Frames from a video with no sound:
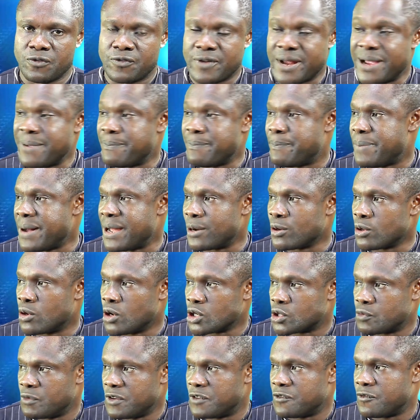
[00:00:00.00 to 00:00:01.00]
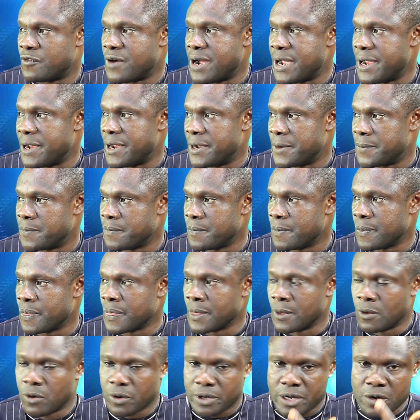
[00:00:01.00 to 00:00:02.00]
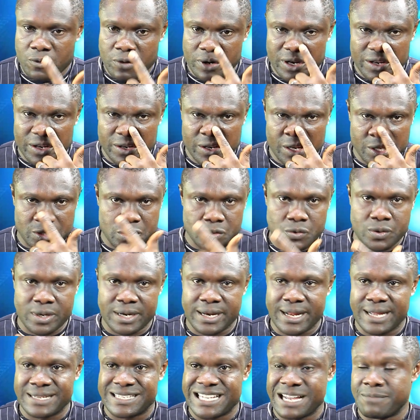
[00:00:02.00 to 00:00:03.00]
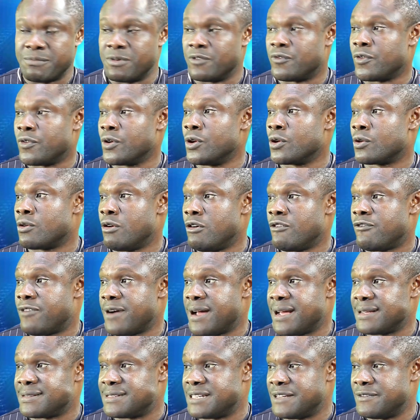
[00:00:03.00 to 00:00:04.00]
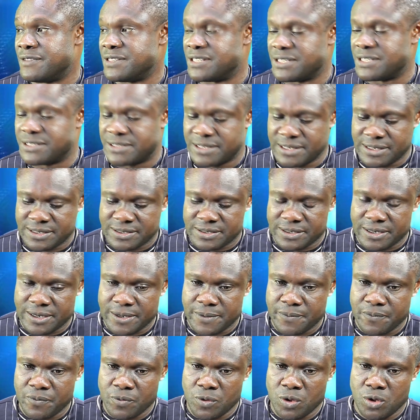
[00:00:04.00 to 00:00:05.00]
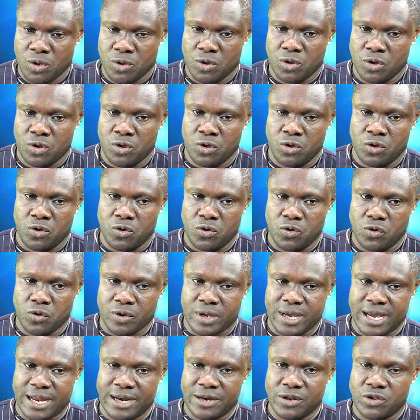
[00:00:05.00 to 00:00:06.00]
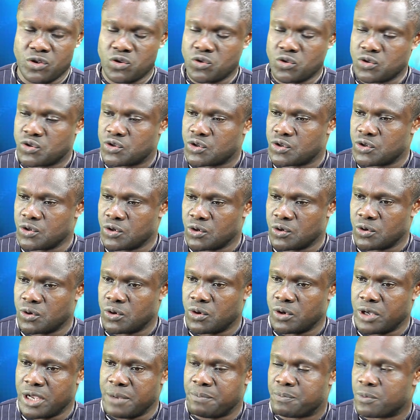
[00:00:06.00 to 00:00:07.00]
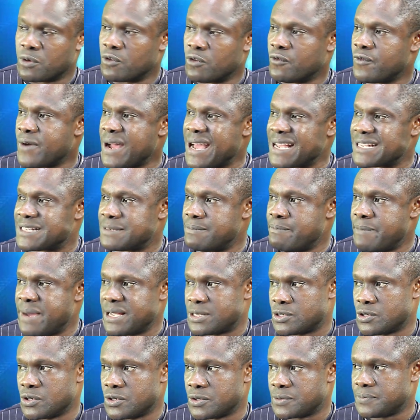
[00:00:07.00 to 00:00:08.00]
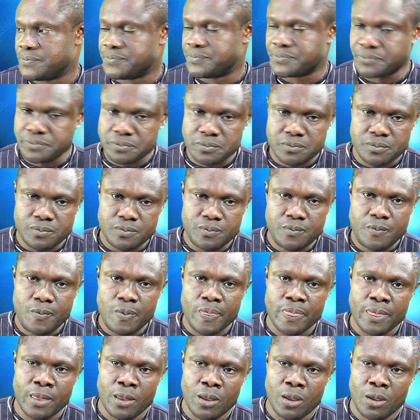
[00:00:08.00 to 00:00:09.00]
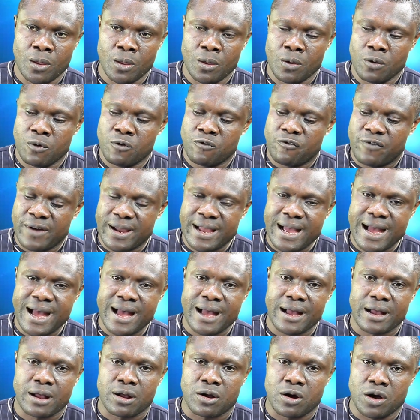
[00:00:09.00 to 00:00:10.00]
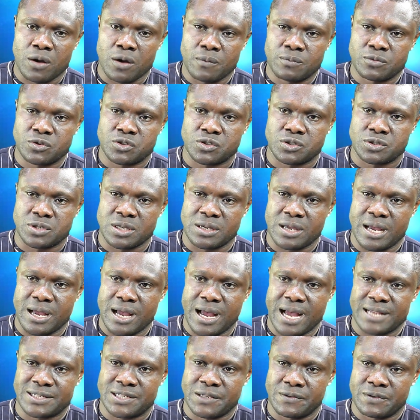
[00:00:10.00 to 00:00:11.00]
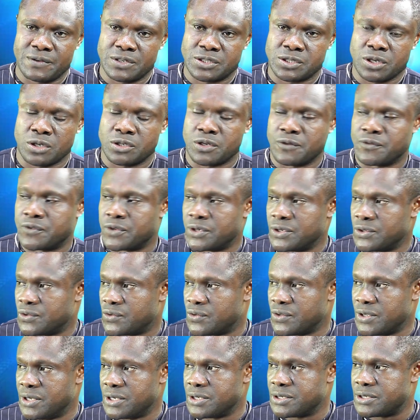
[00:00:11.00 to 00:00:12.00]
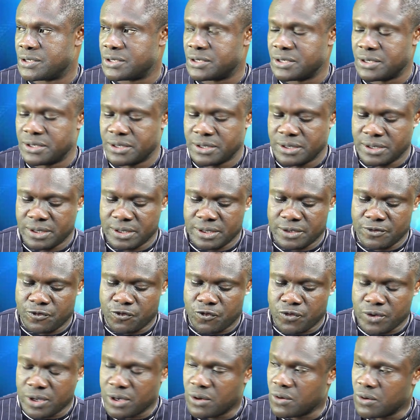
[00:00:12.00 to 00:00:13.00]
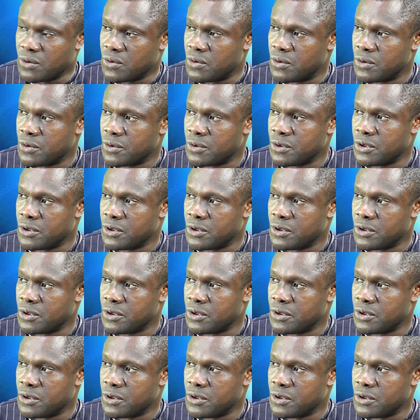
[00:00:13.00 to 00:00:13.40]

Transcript: frying pan got with fire. Okay, what you need to do at that time before you call fire services is you can use improvised method. Fire comes as a result of three things: fuel,